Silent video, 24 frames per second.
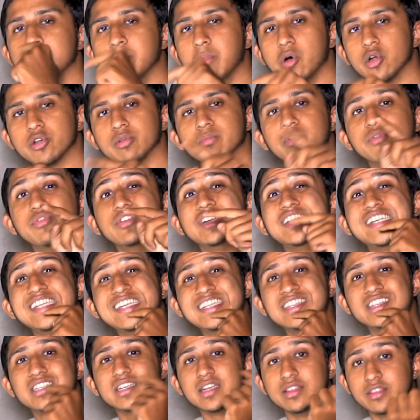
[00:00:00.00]
the bottom of your
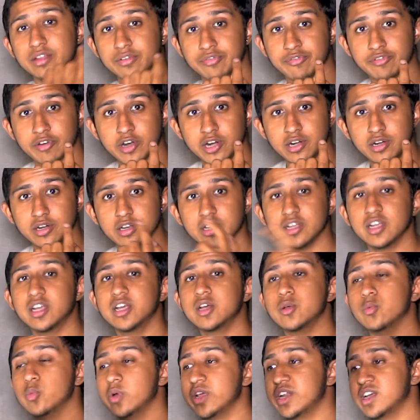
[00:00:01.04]
teeth in the front,
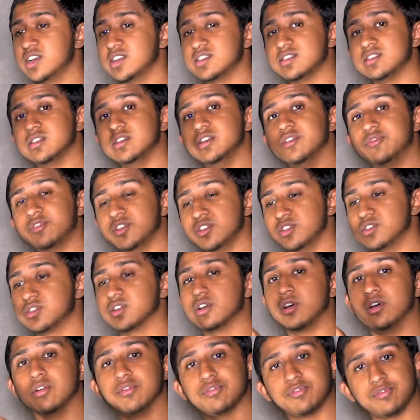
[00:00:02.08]
whereas the difference